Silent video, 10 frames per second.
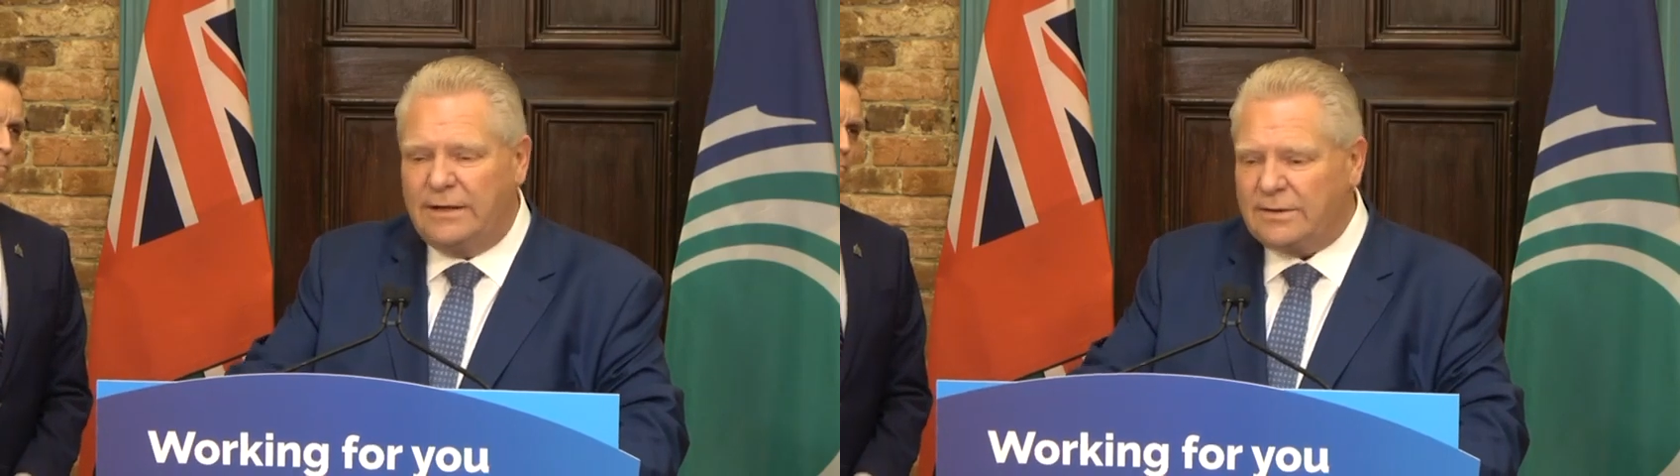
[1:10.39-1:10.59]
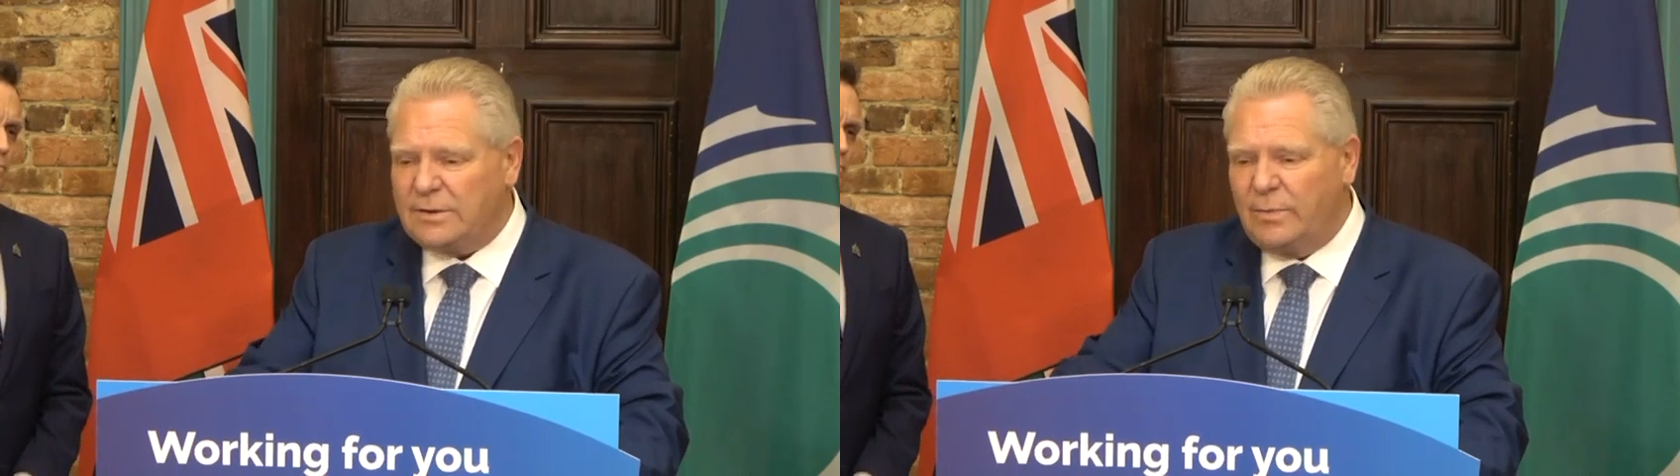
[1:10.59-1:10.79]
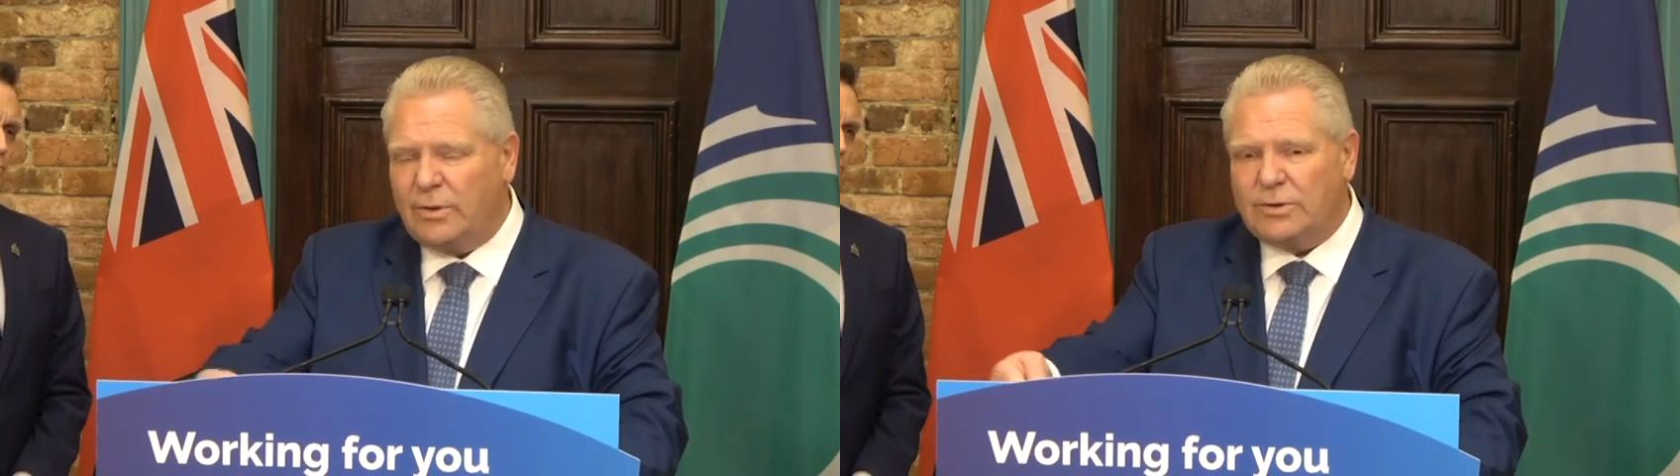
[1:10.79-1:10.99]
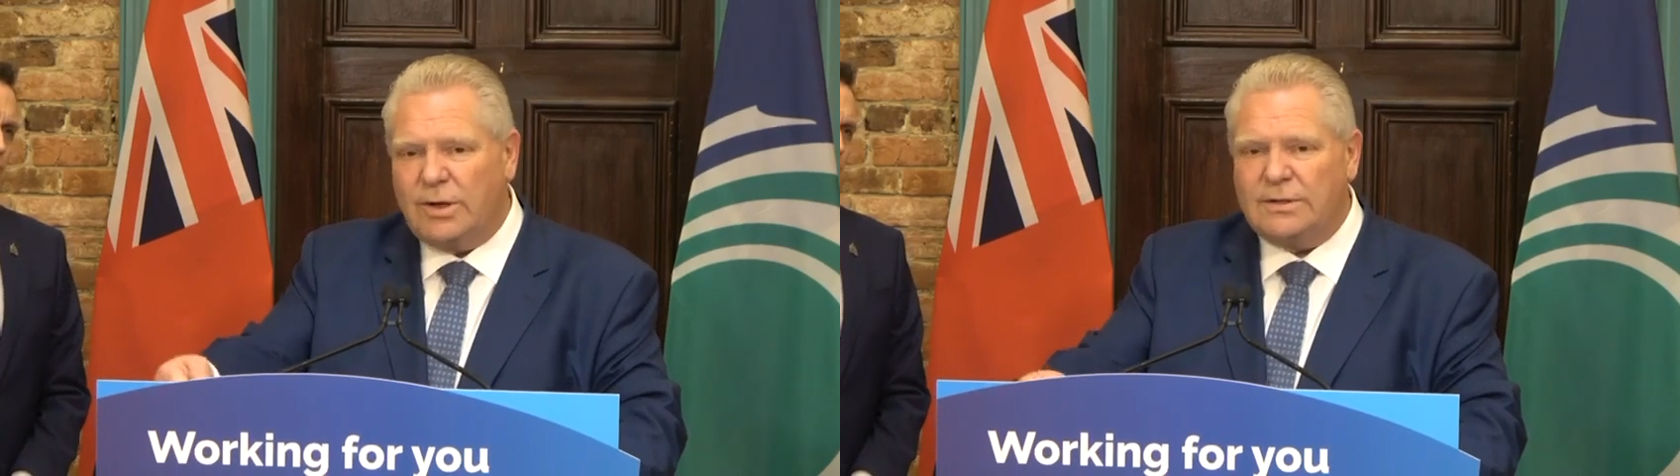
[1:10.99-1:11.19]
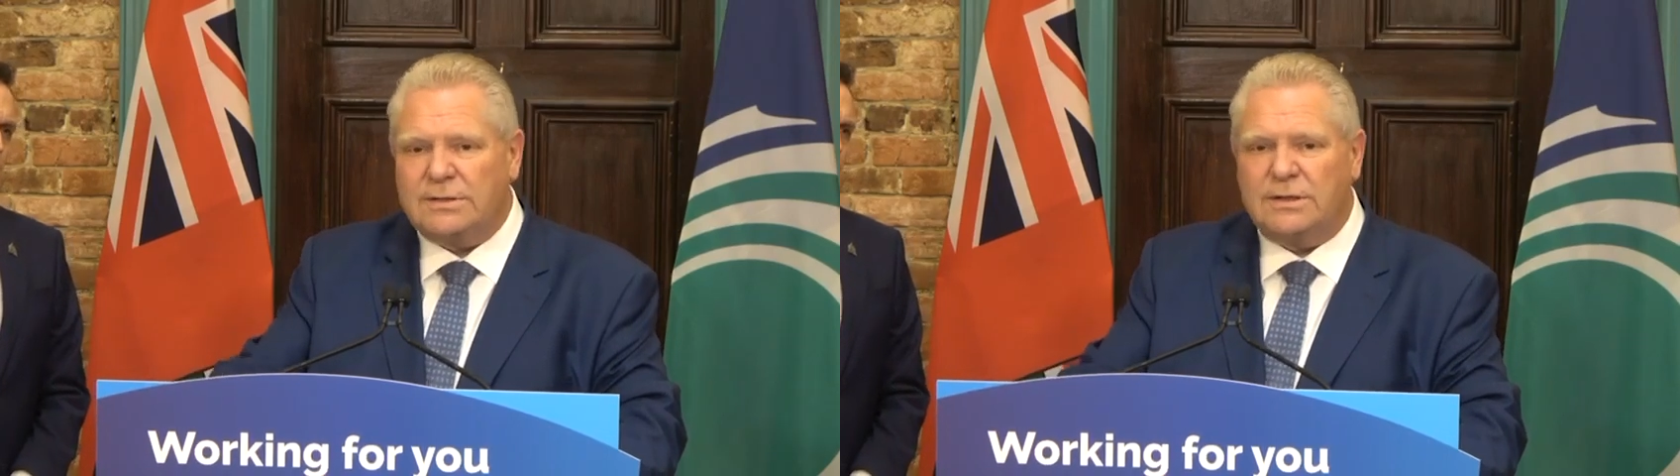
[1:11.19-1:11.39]
here's some more
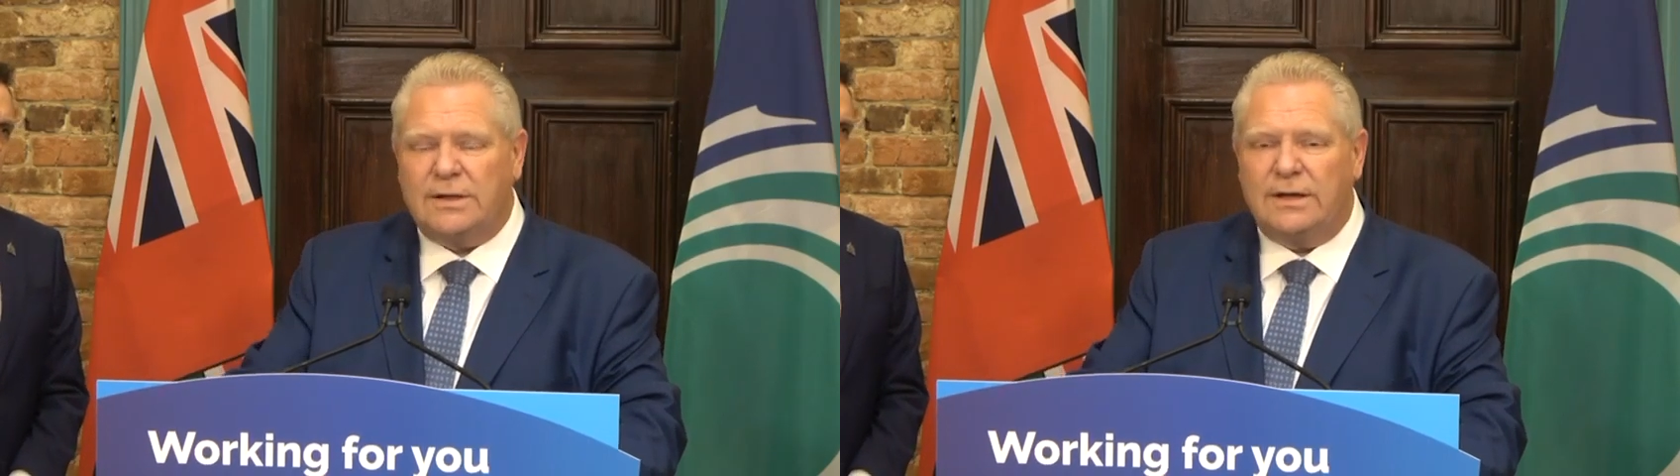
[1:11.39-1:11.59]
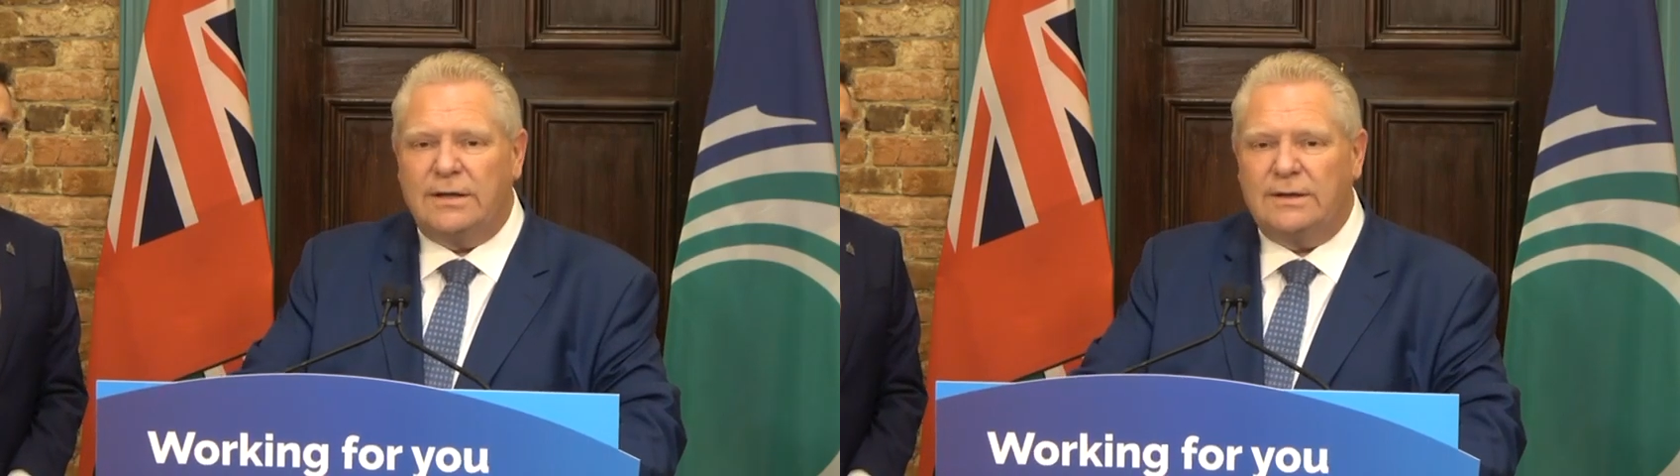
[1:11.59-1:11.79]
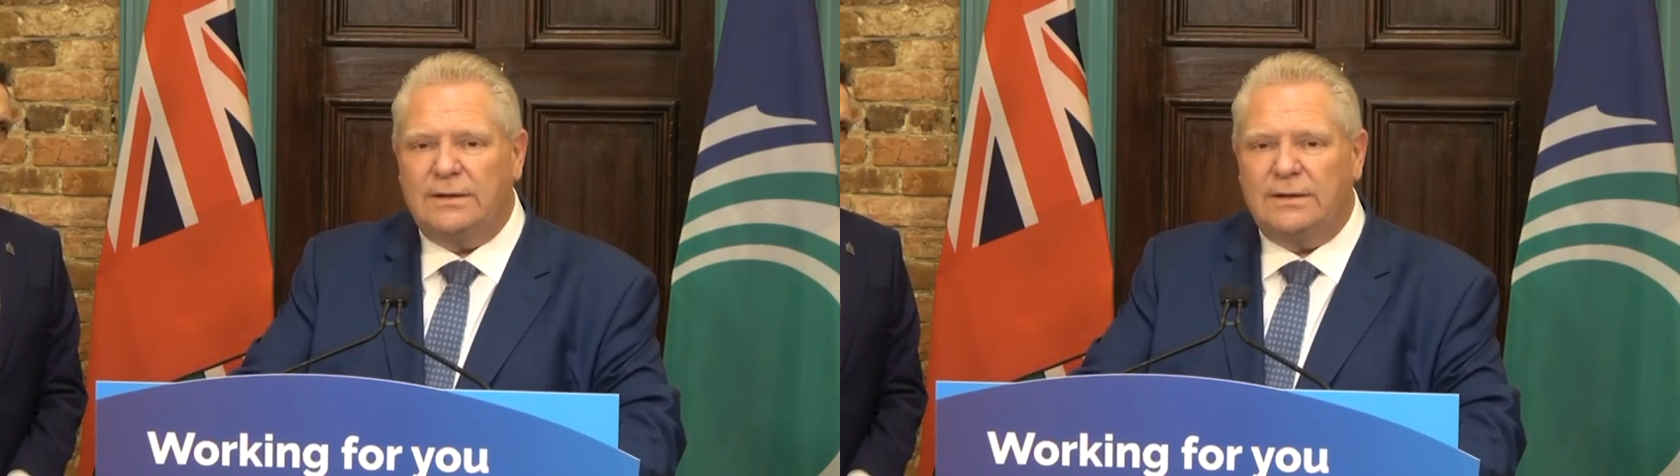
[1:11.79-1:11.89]
drugs to take.